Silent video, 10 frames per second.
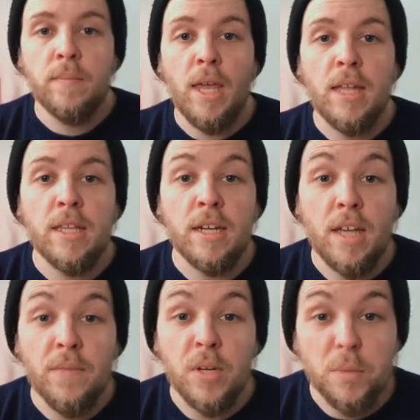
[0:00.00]
Alien
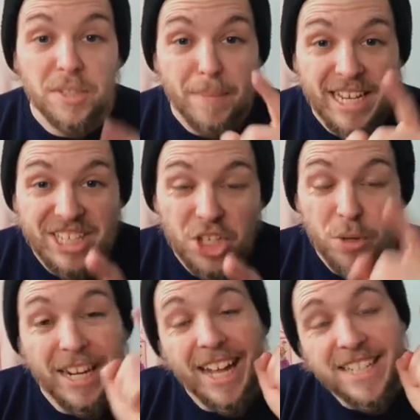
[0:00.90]
Covenant was amazing. You
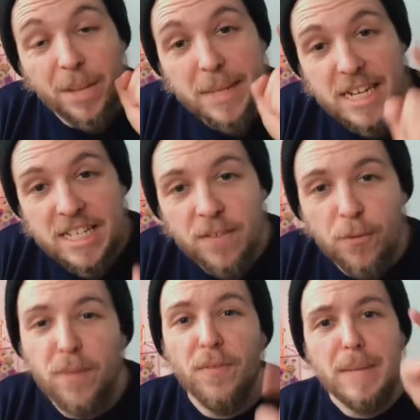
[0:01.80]
cannot tell me any
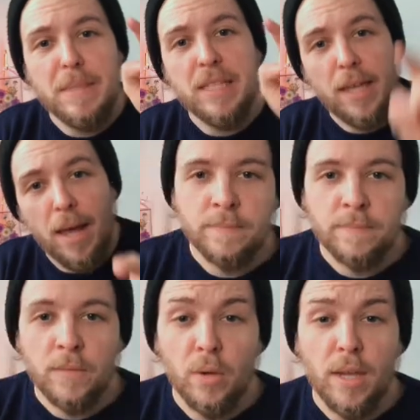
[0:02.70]
different. Fight me in the comments.
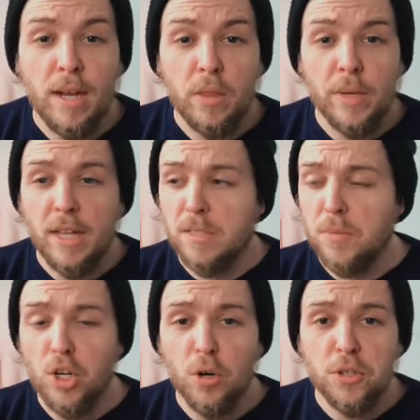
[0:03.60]
Okay, now that we got
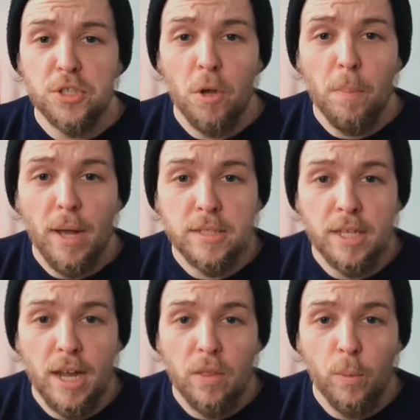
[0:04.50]
some nerd
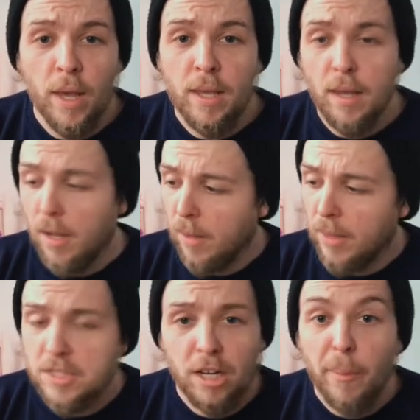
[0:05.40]
soapboxing out of the way,
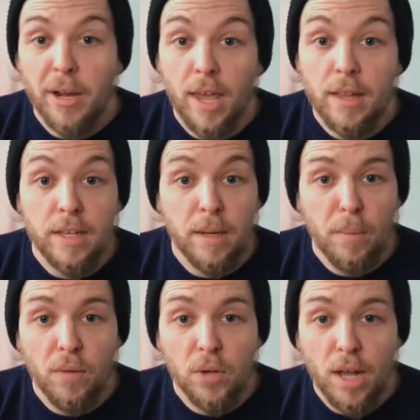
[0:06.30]
let's talk about Alien at
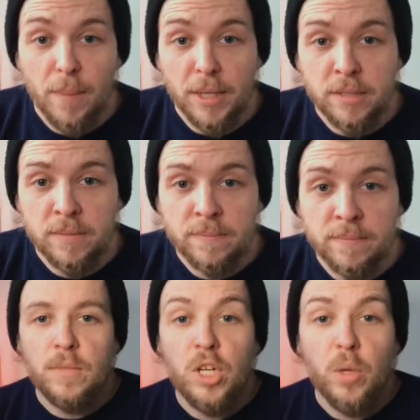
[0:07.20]
Marvel Comics.
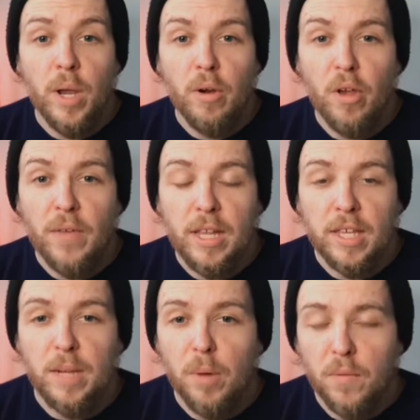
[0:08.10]
The new era of
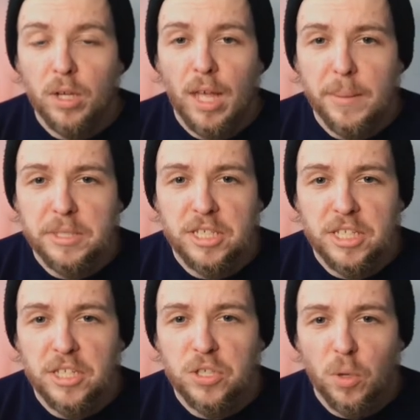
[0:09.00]
Alien at Marvel Comics has
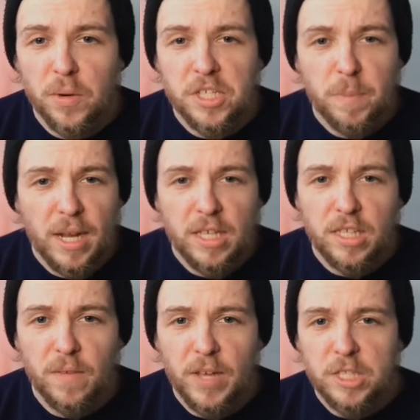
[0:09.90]
seen stories spanning
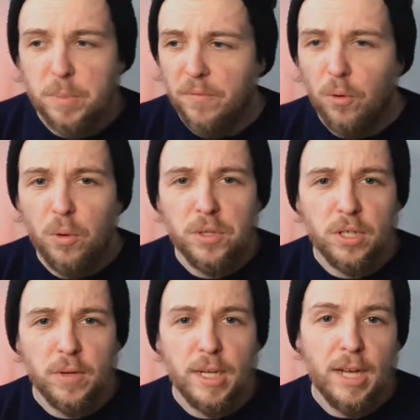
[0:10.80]
the events before,
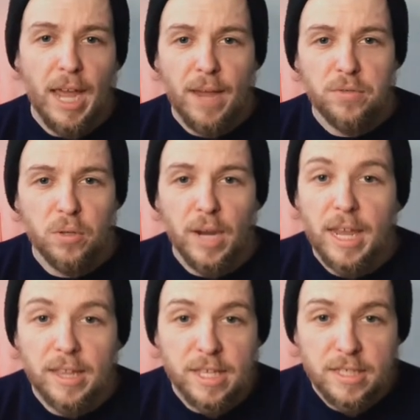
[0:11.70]
during, and after
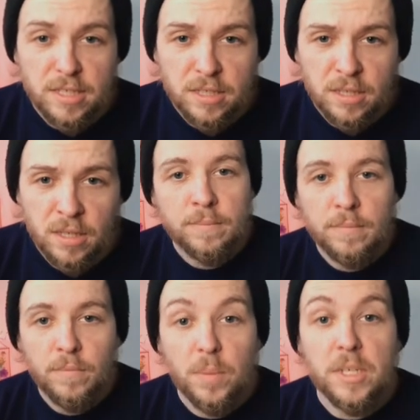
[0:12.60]
Aliens.
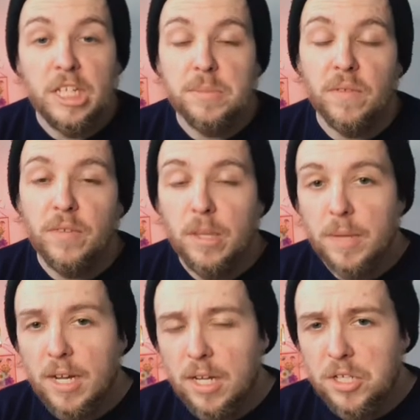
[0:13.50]
From the teams of Philip
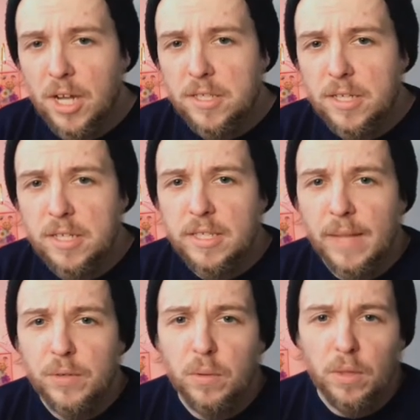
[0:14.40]
Kennedy Johnson and
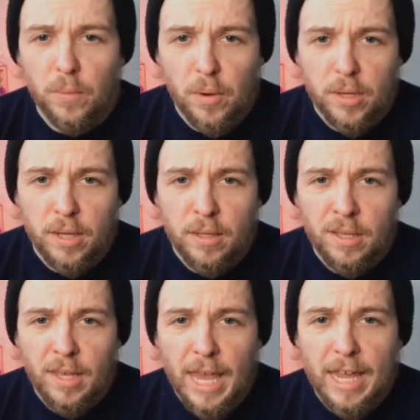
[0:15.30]
Salvador Larroca,
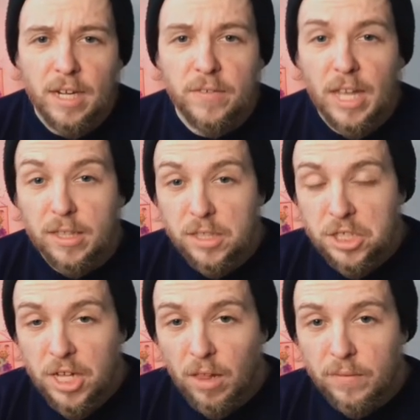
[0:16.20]
and Declan
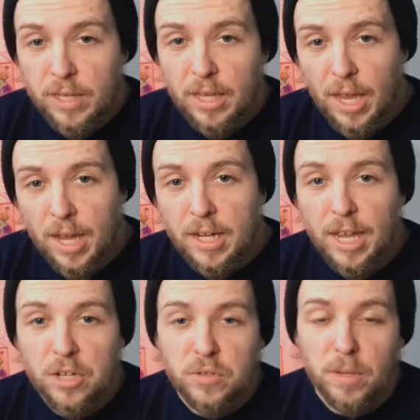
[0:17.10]
Shalvey and
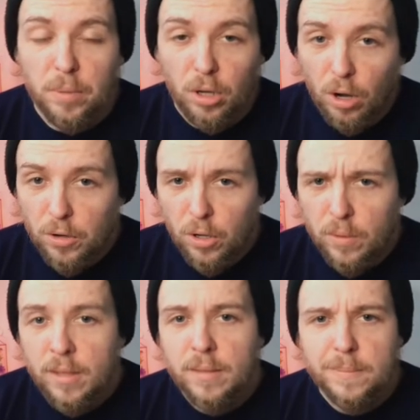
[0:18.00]
Andrea Briccardo.
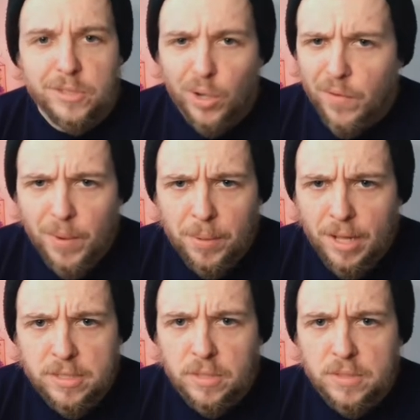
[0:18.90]
Sorry if I
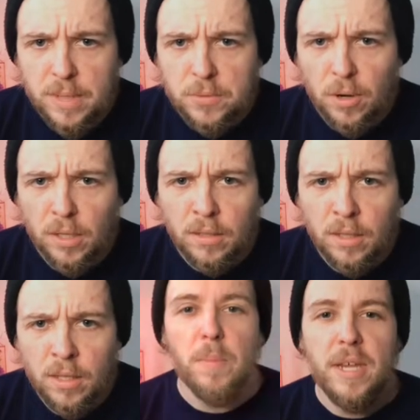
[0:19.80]
pronounced those names wrong.
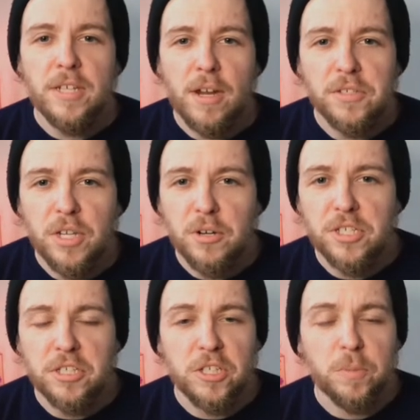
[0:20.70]
The main title series
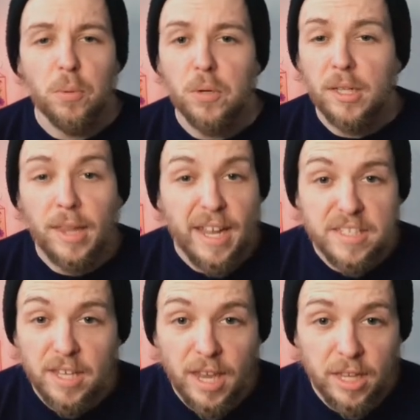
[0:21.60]
has explored
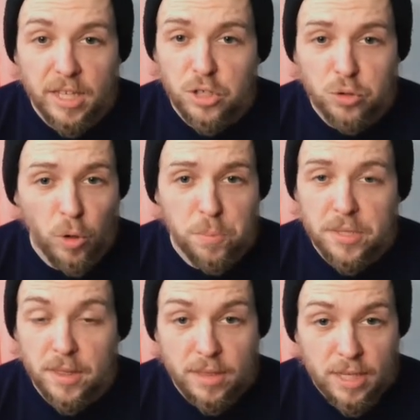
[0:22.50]
classic alien tropes
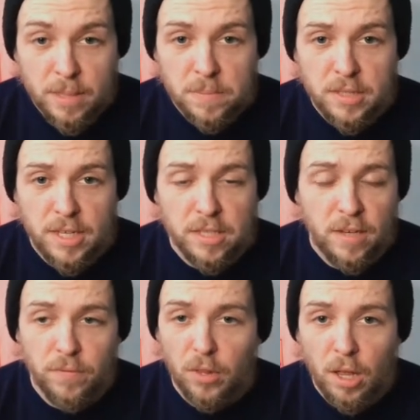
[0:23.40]
and themes as a
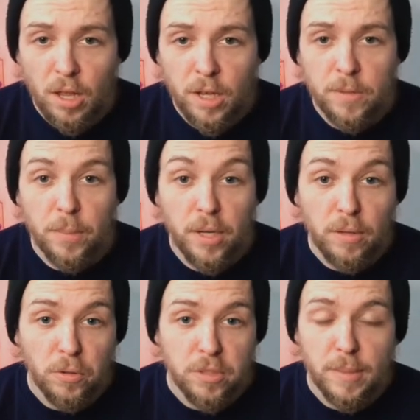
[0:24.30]
flawed but
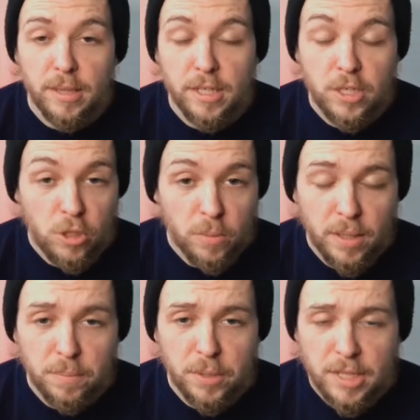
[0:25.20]
ultimately
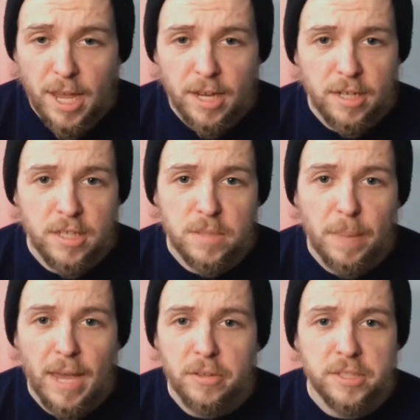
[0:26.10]
human protagonist
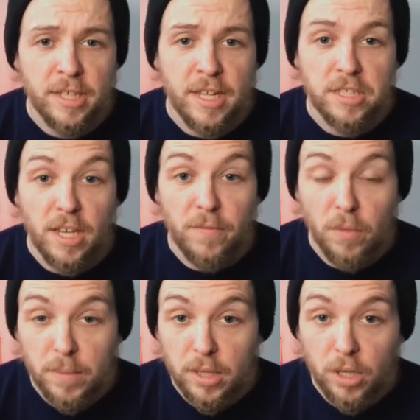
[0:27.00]
battles against a
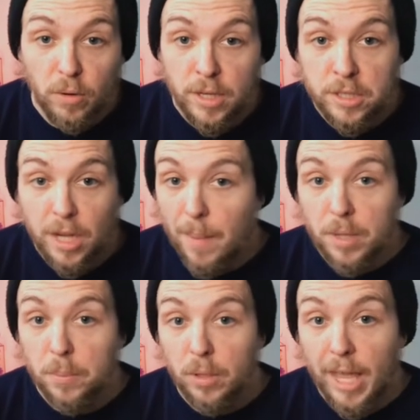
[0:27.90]
familiar,
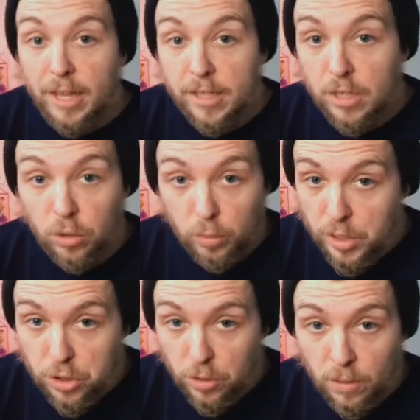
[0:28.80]
indomitable alien
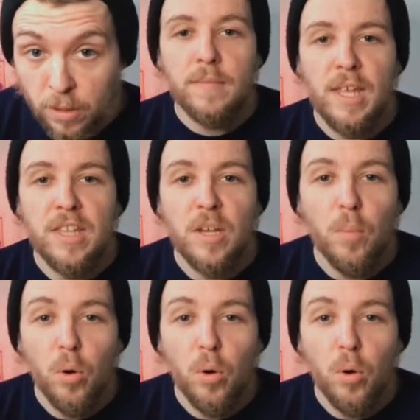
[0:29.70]
creature, and the immoral